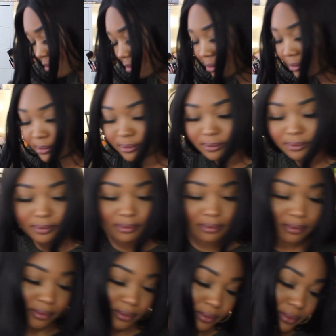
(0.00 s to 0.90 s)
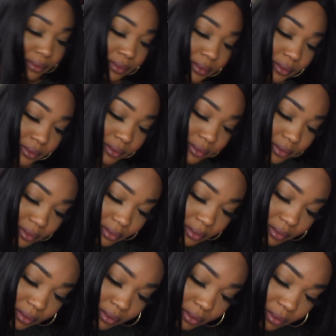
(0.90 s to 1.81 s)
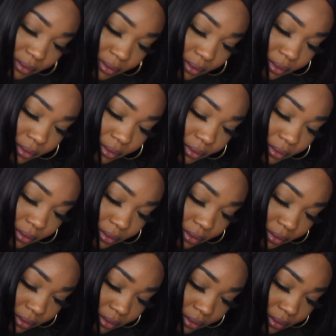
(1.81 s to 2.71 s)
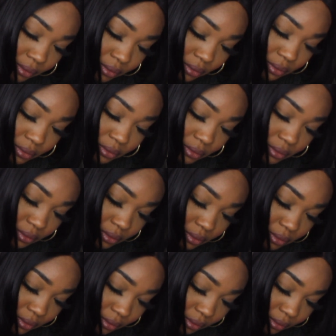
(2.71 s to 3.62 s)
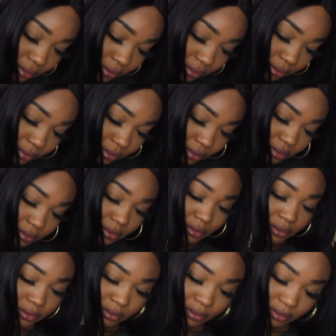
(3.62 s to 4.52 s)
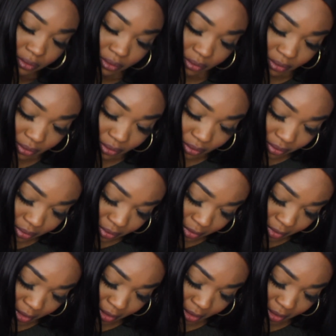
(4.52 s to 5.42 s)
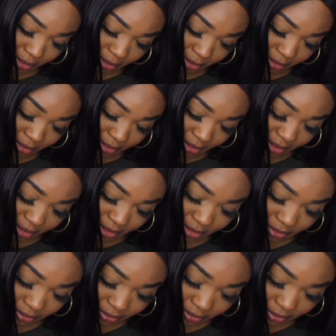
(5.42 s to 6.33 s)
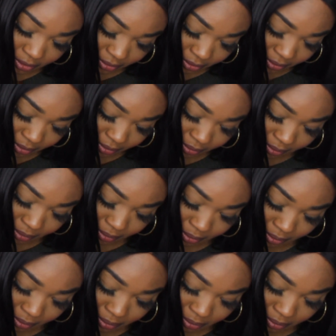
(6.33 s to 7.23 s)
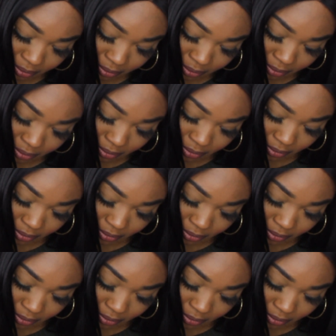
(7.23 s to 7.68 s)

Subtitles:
[no speech]